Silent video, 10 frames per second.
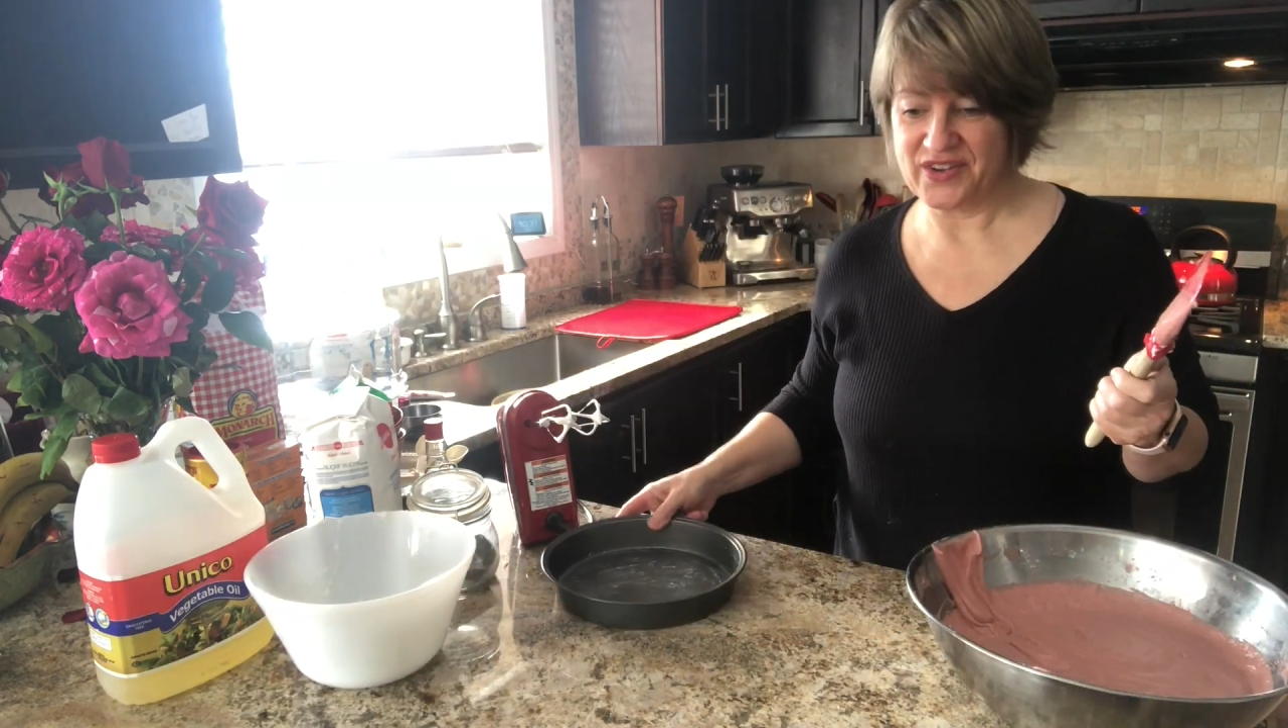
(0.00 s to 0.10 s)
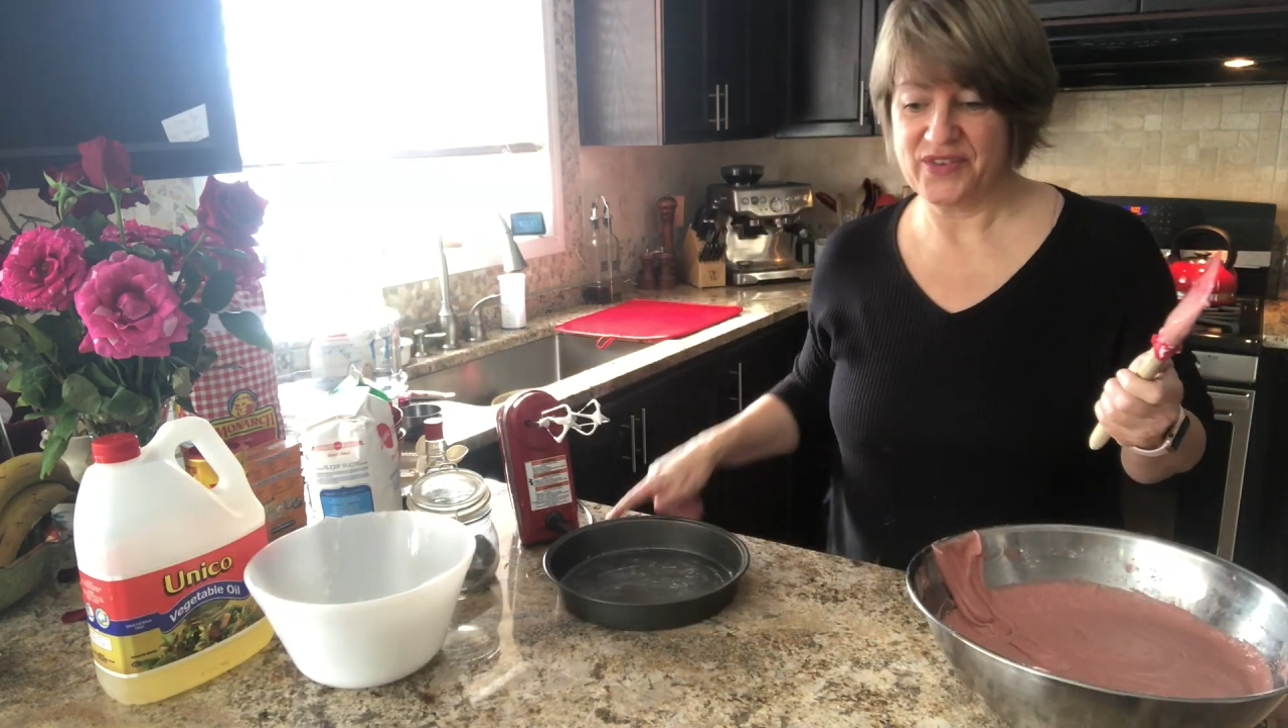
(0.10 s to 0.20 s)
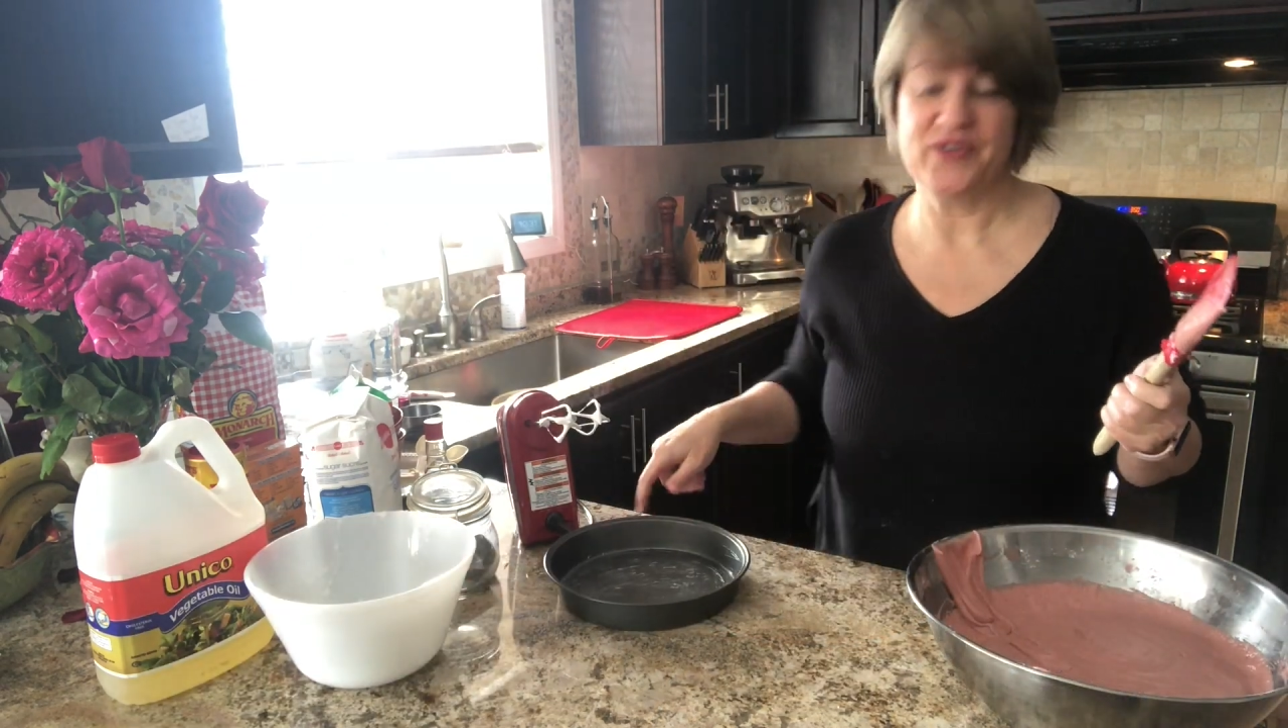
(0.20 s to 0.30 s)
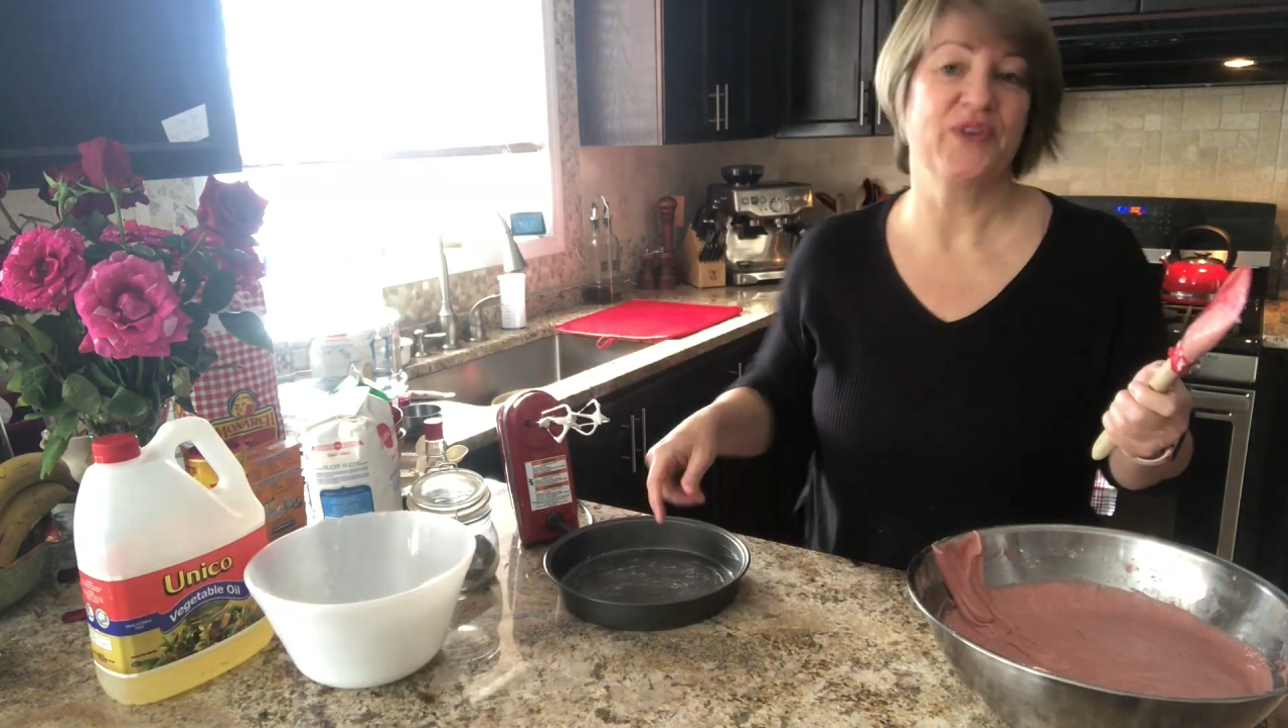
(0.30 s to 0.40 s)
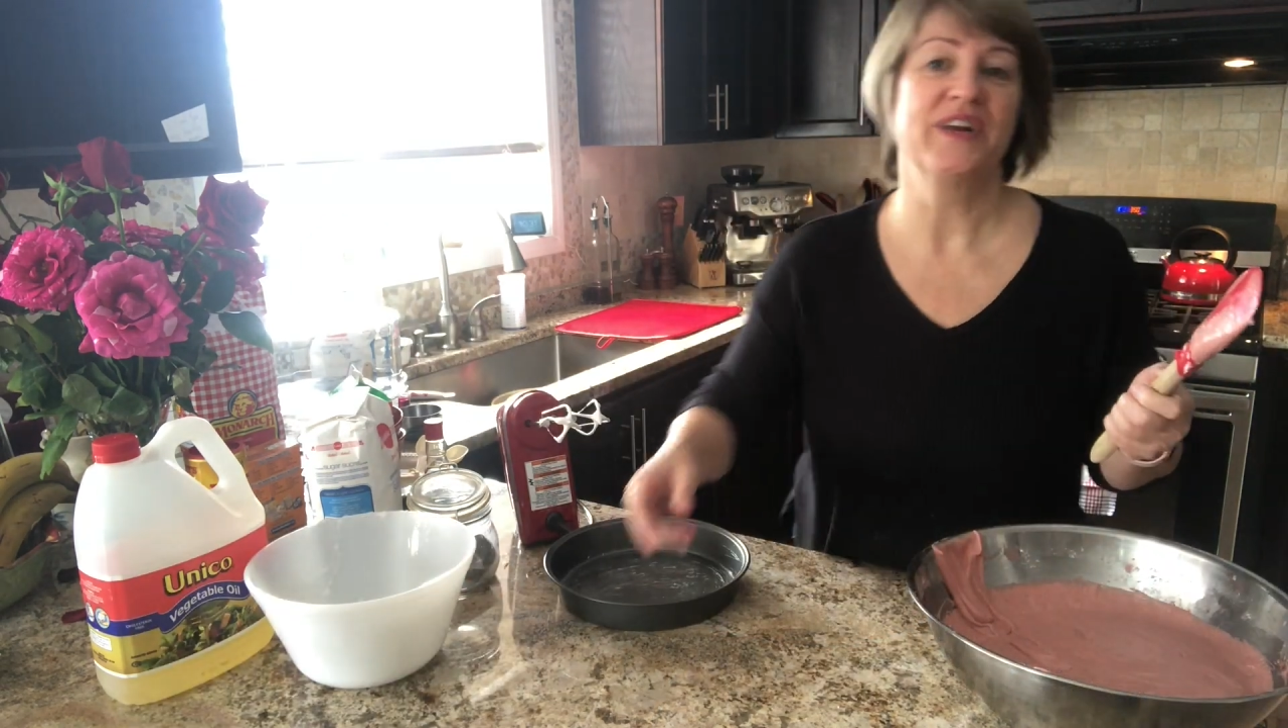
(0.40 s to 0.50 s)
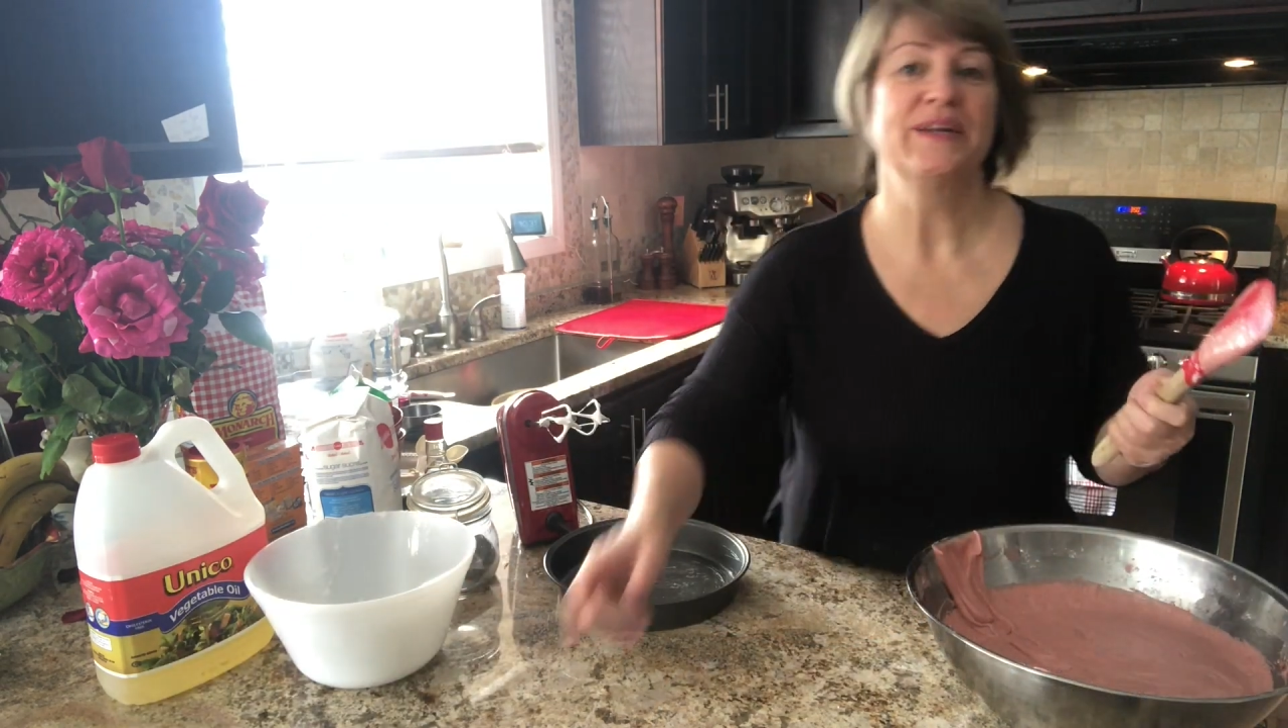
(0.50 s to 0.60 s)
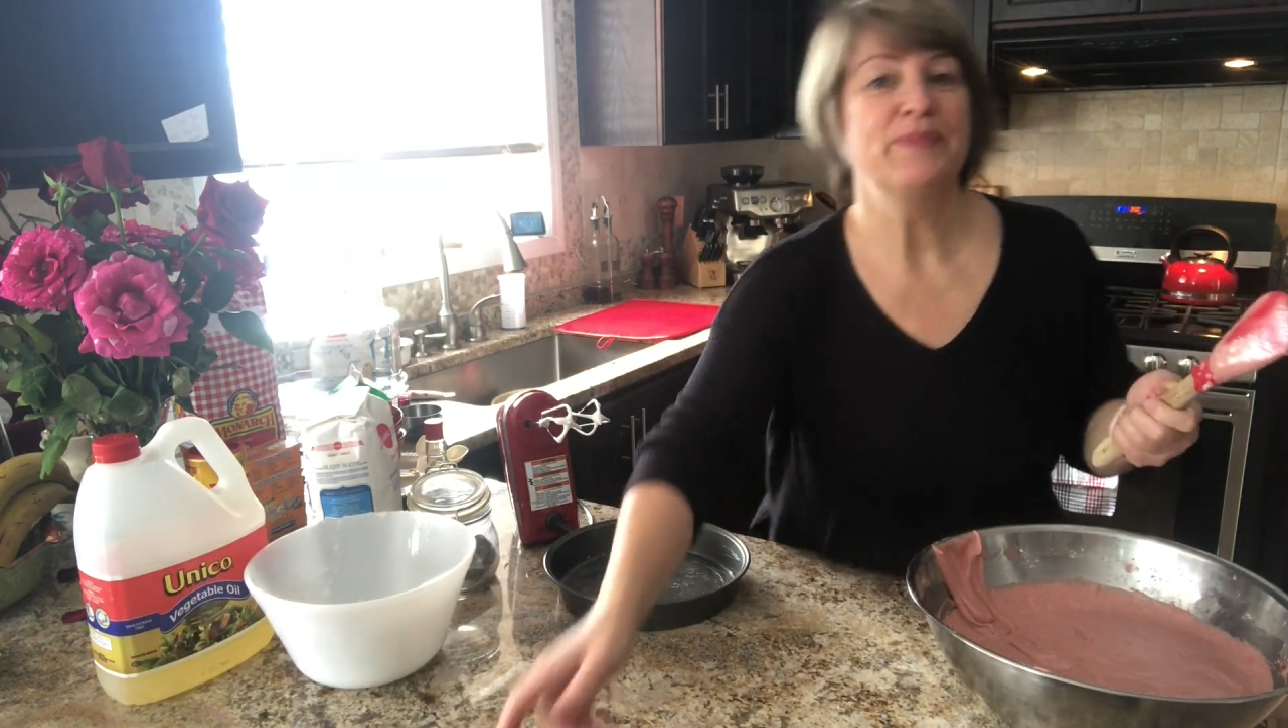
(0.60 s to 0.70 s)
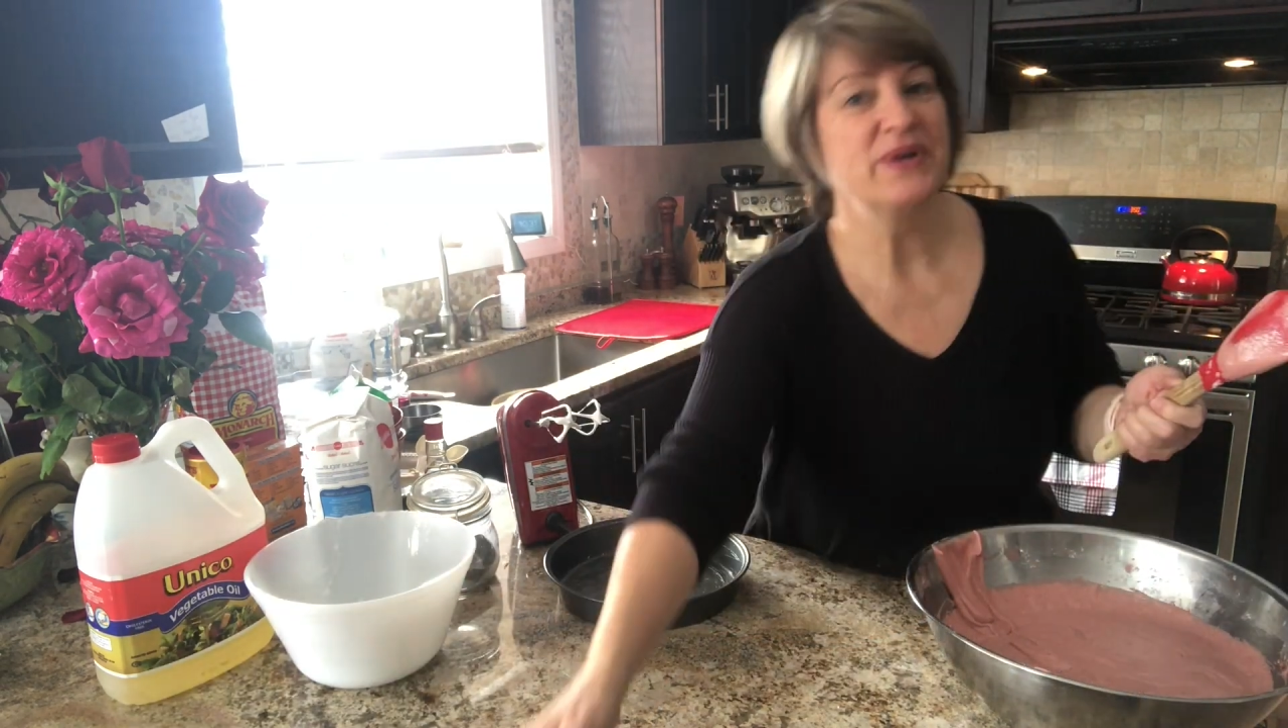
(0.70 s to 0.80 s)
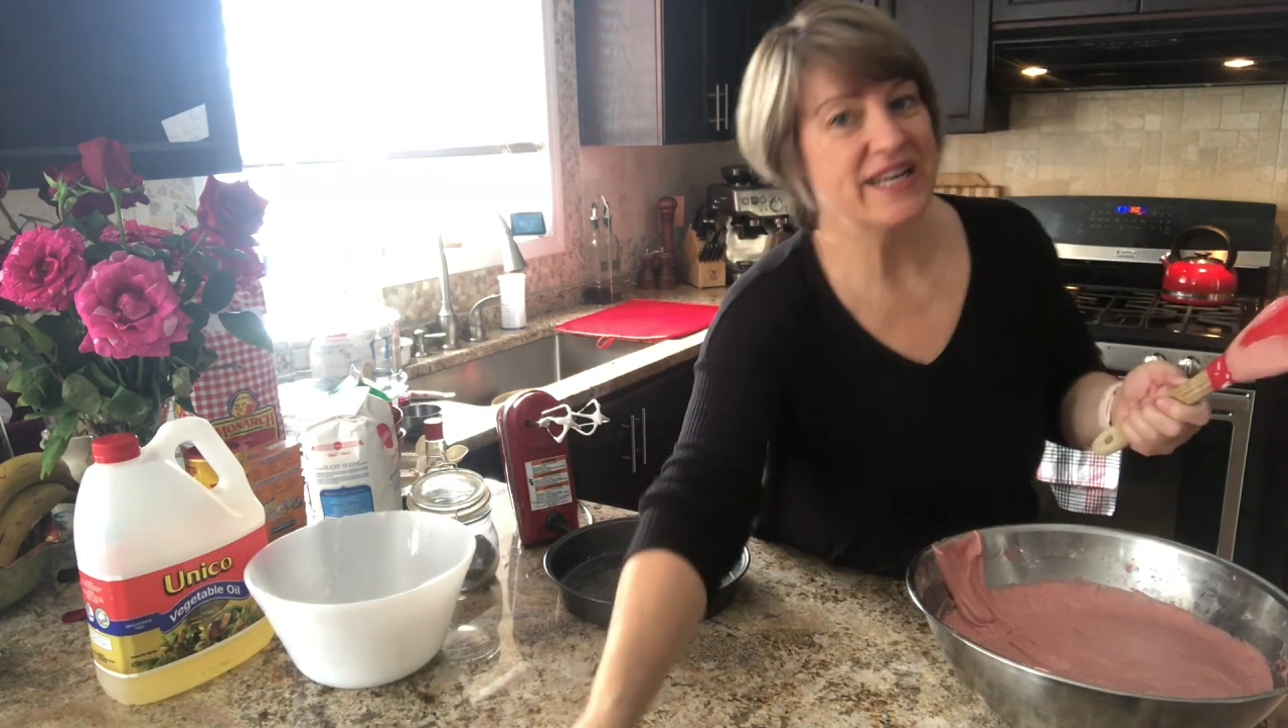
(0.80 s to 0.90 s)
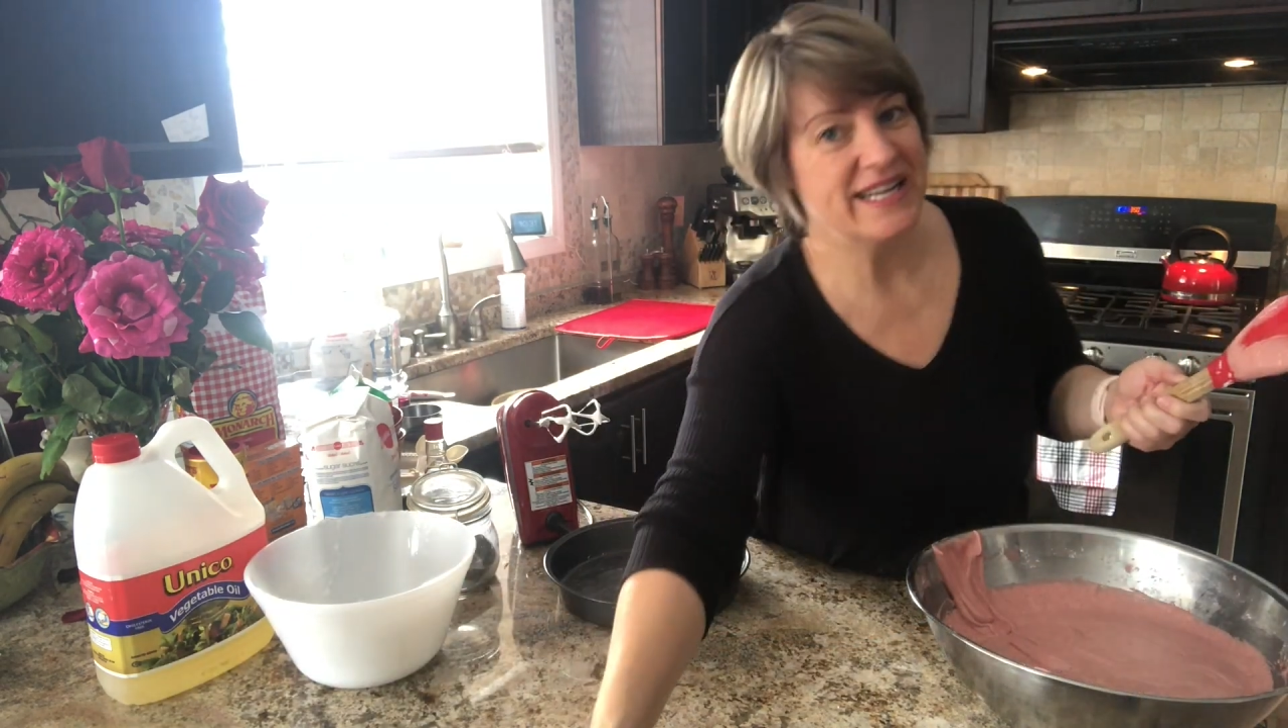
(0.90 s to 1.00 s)
we're going to
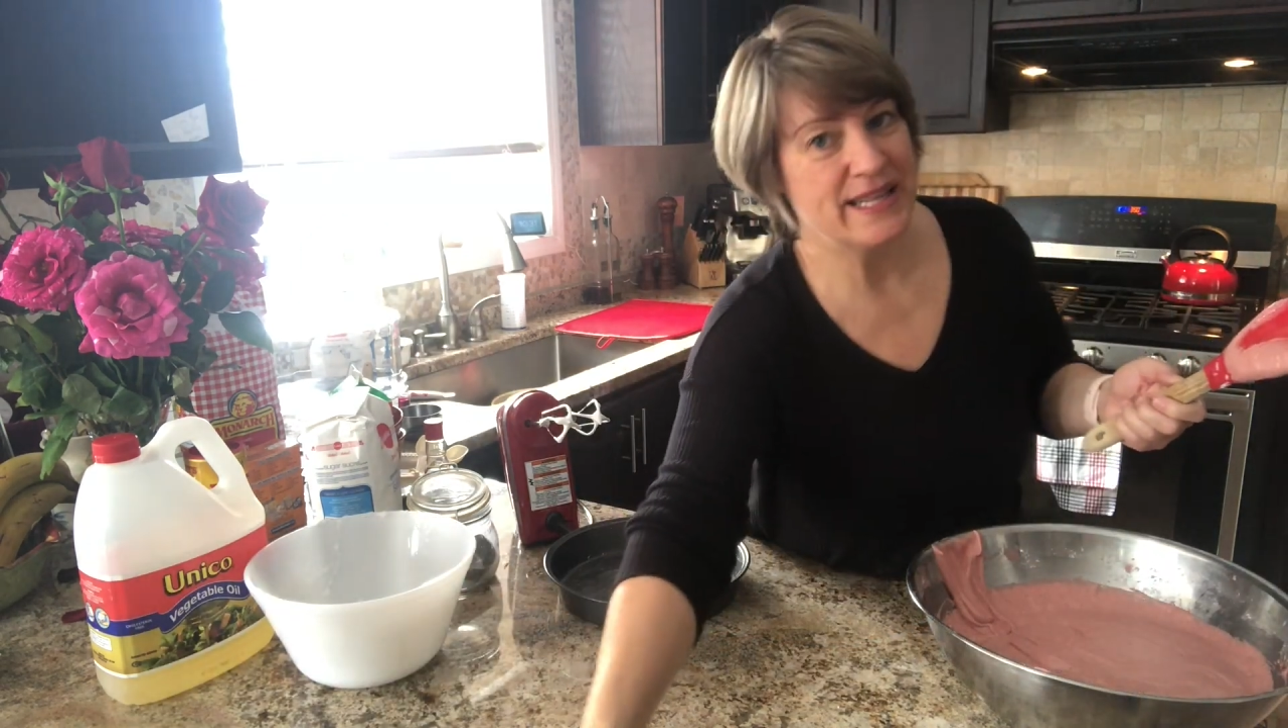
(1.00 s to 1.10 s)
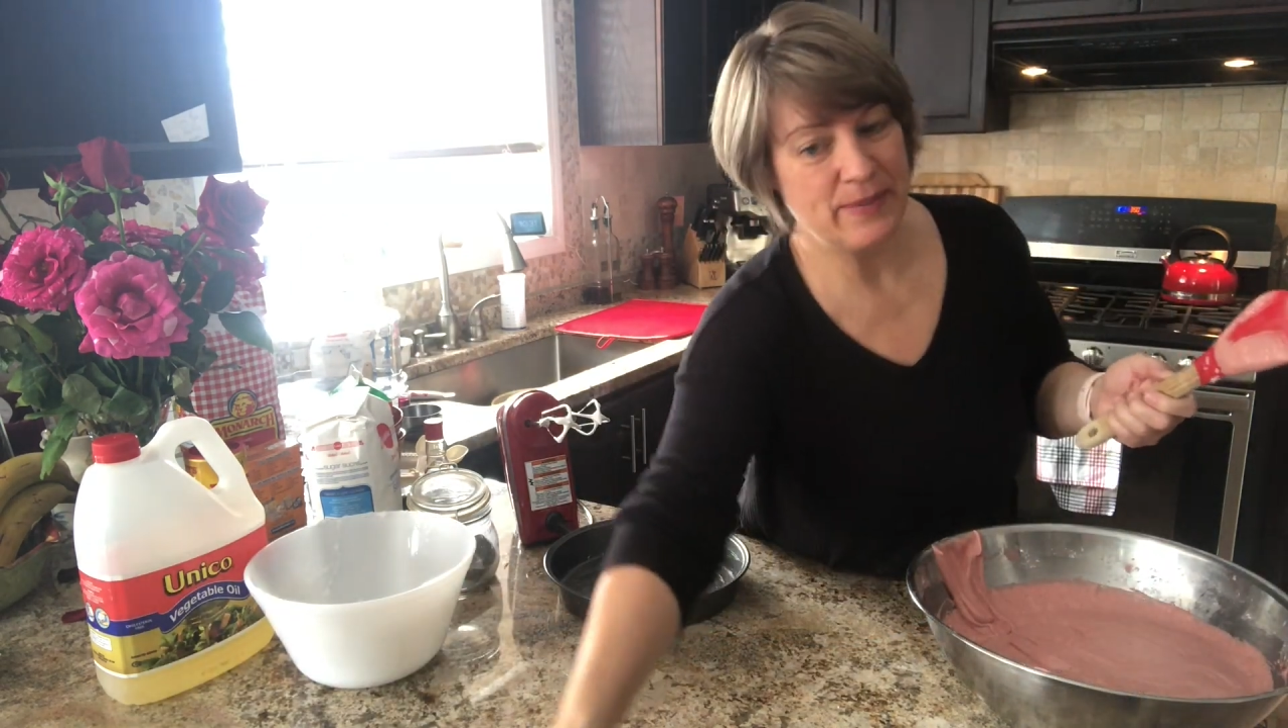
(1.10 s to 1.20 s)
put it in